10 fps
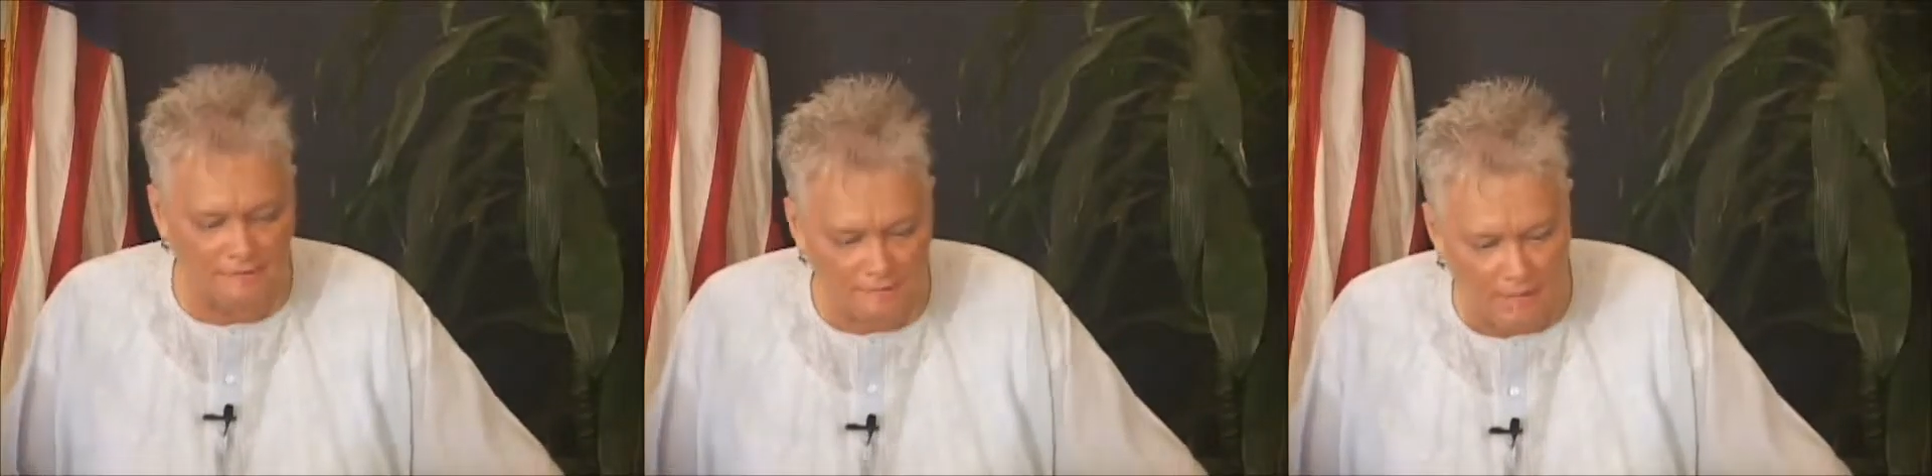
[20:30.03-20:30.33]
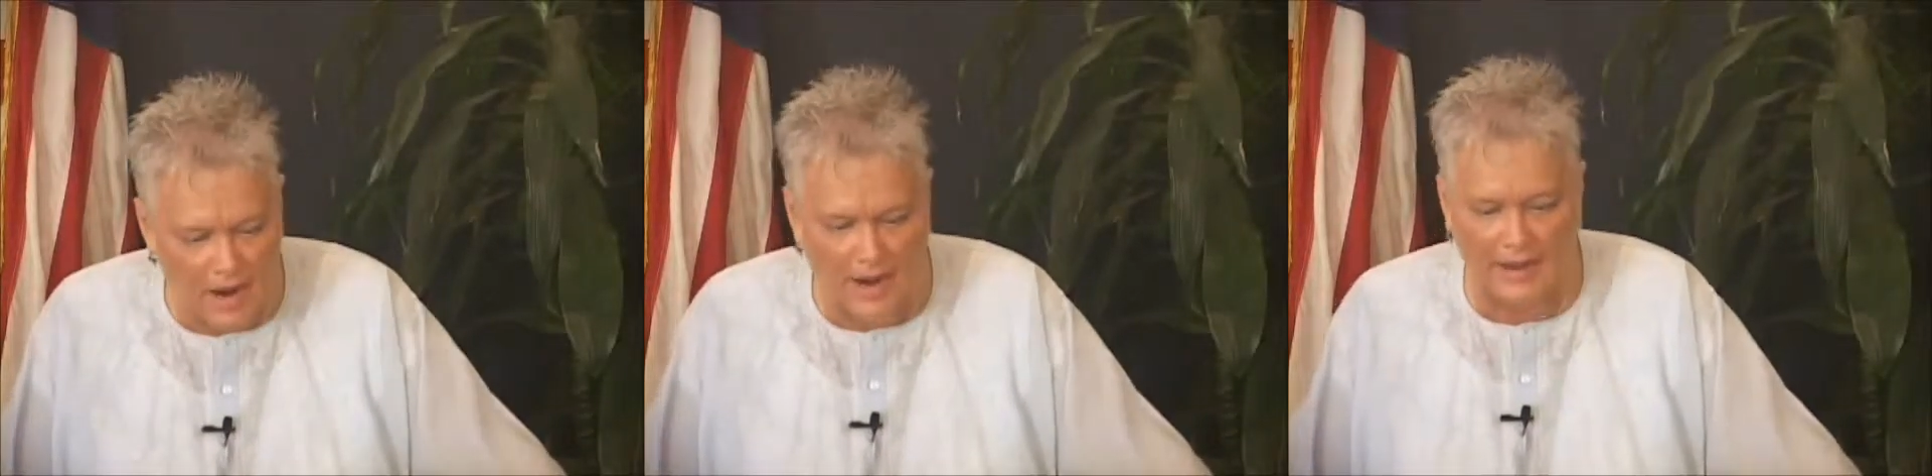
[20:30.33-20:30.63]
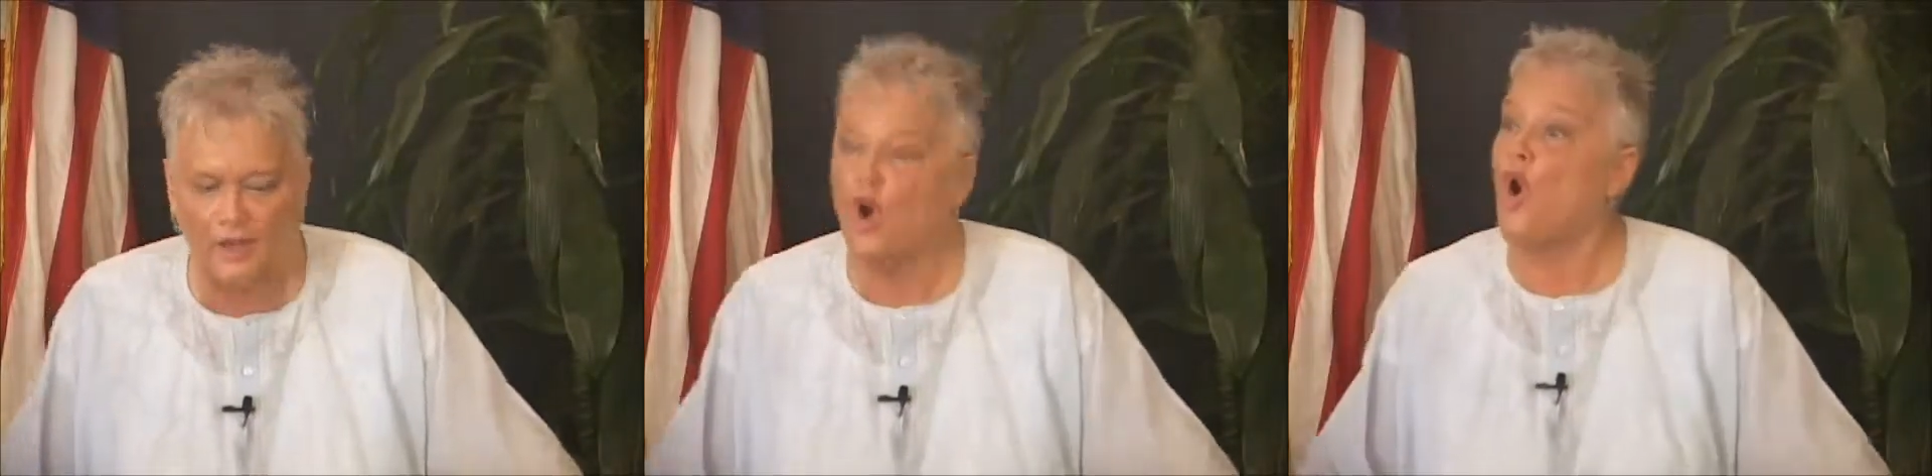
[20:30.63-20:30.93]
of
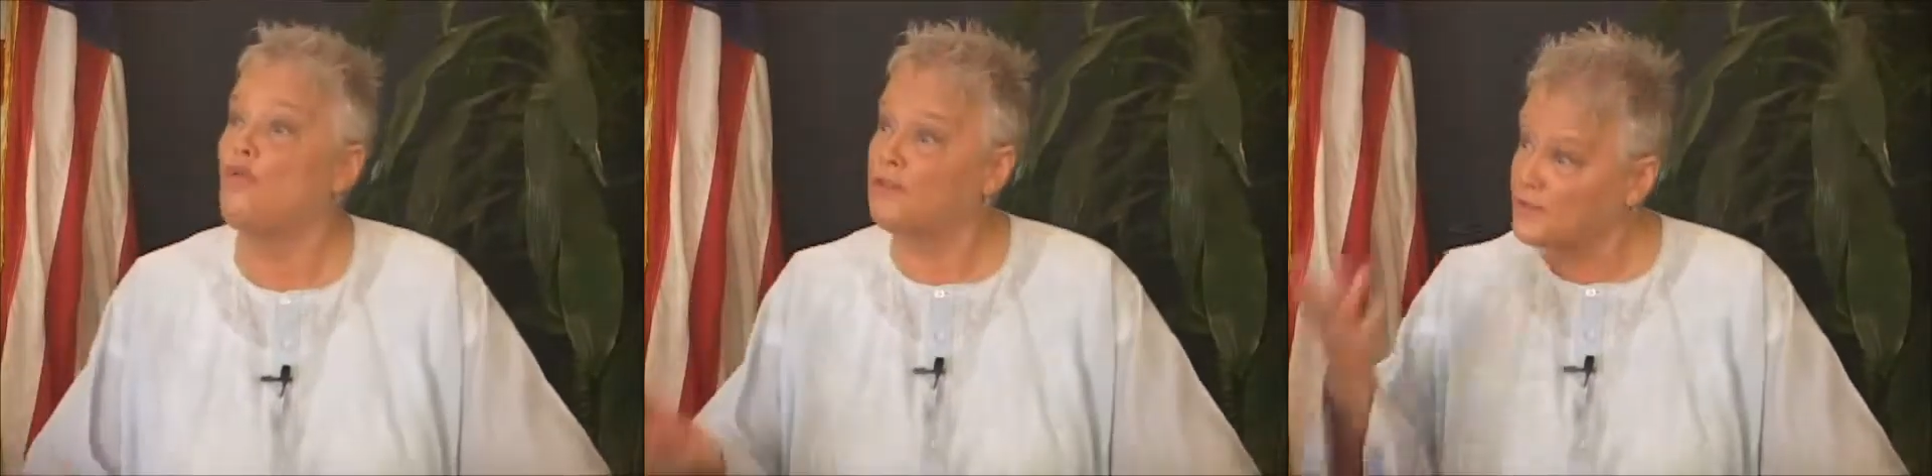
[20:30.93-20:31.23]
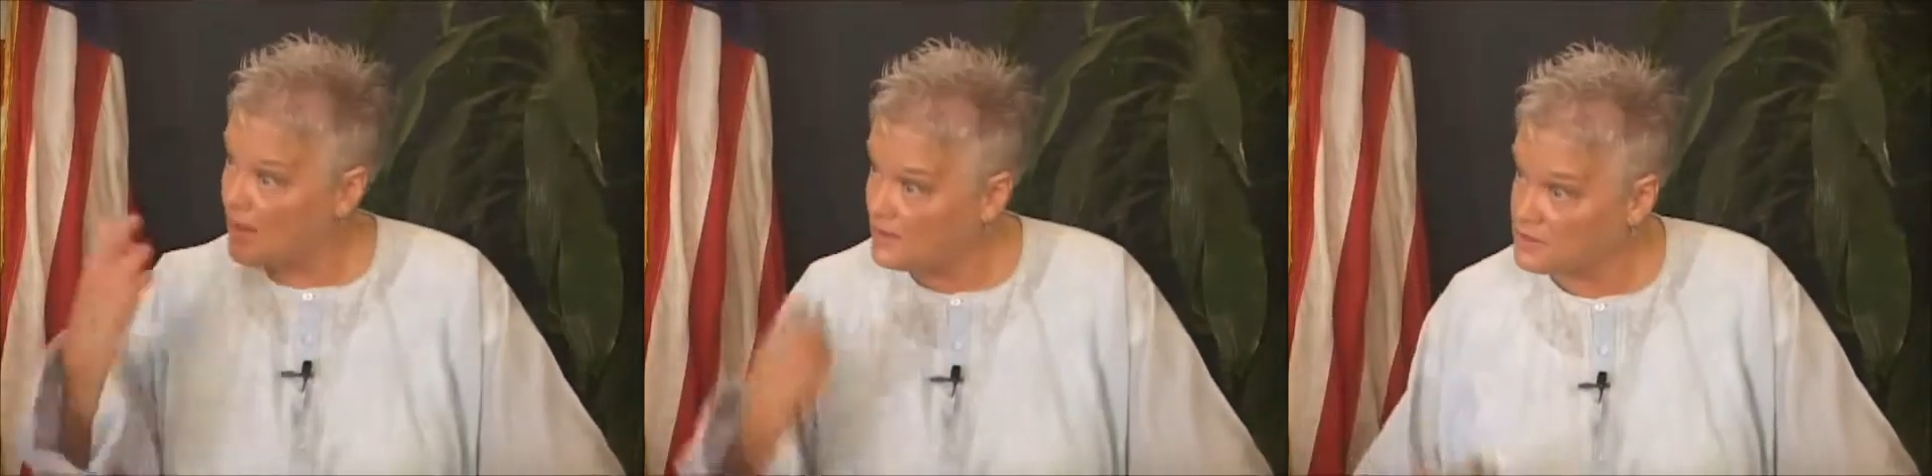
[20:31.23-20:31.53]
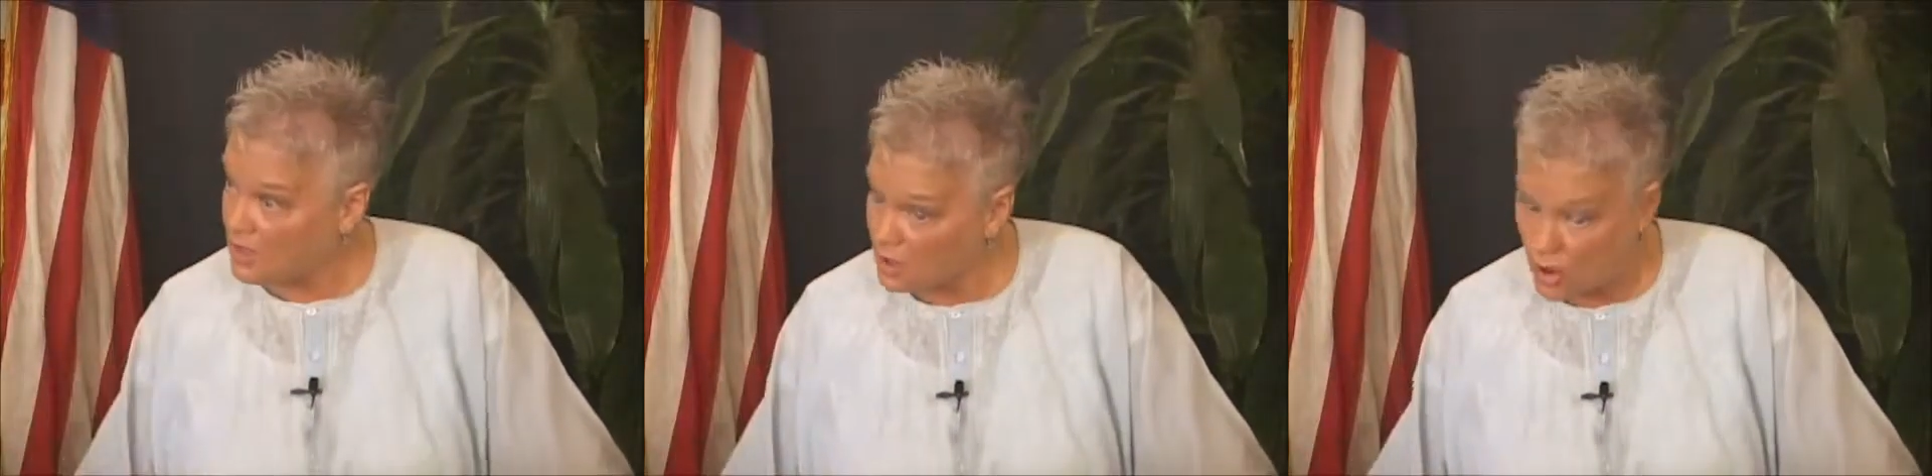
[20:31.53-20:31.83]
mind
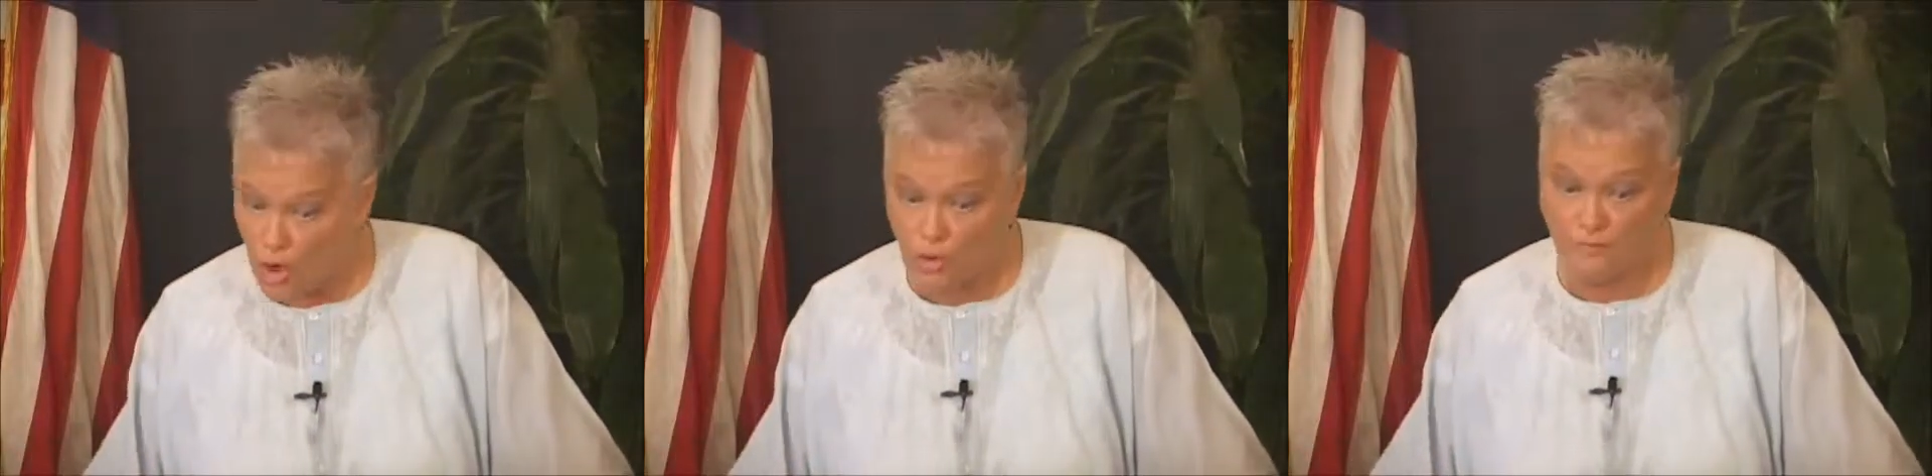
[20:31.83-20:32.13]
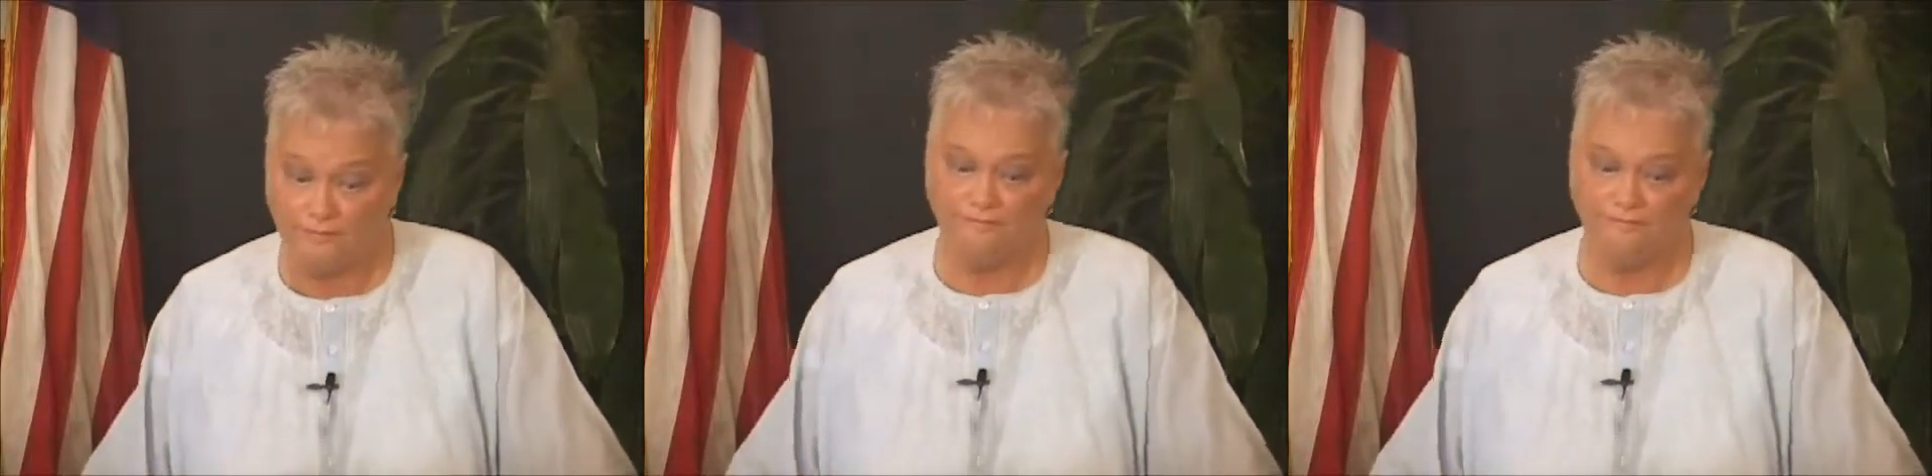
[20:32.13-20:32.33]
overtakes our own.